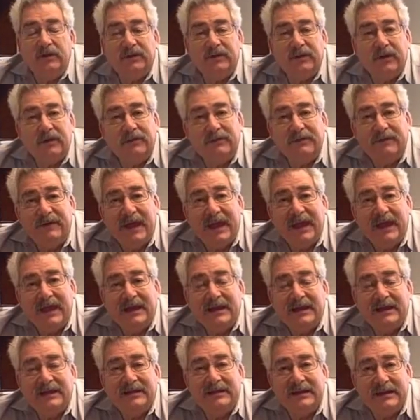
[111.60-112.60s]
So
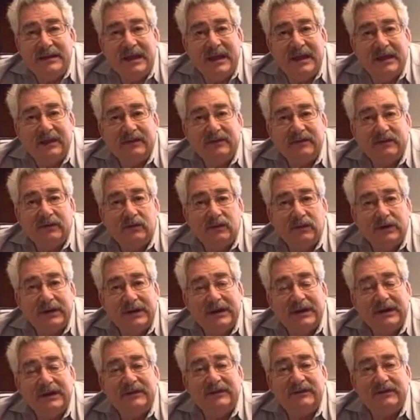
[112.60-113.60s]
Faye, the answer
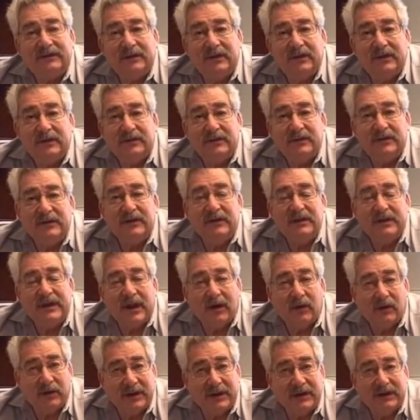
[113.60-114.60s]
is
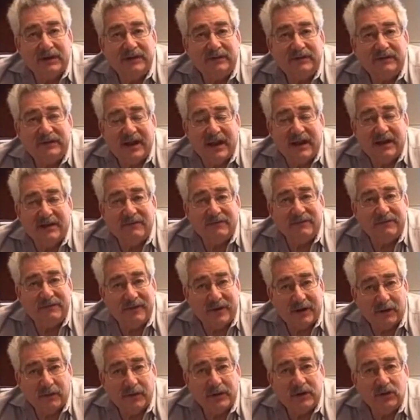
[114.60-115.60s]
there is a
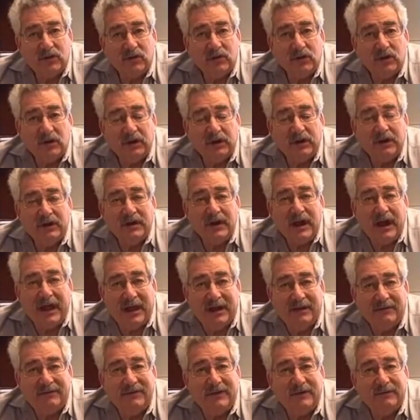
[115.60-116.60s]
very good
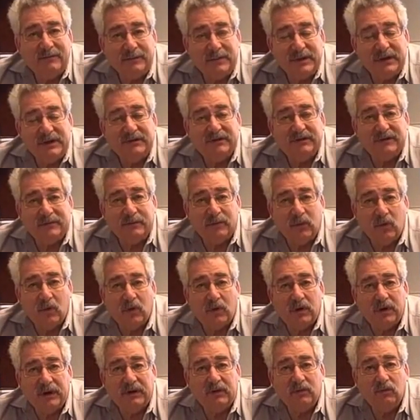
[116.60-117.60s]
F F
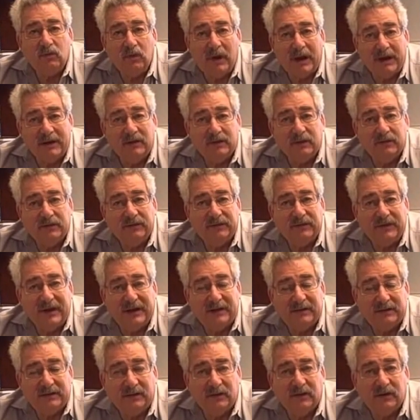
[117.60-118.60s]
B-supported retinal
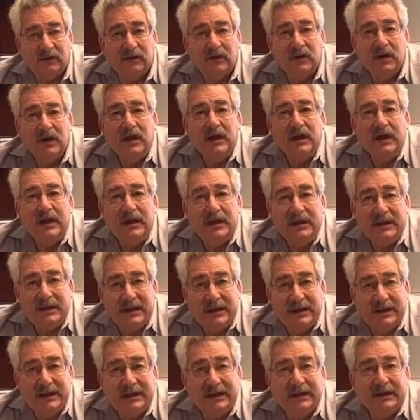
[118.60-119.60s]
center
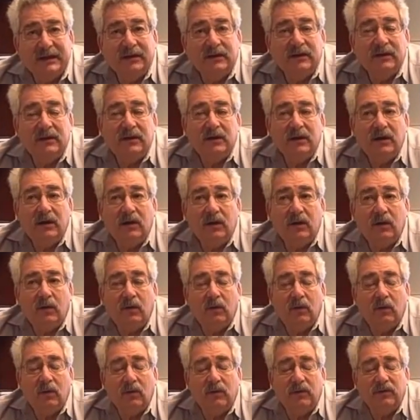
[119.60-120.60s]
in
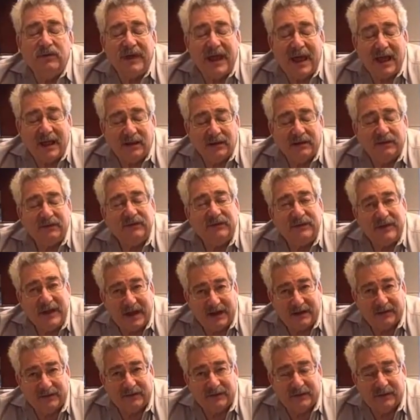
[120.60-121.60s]
Dallas,
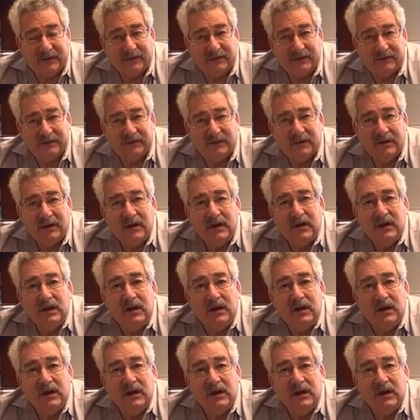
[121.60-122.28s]
Texas.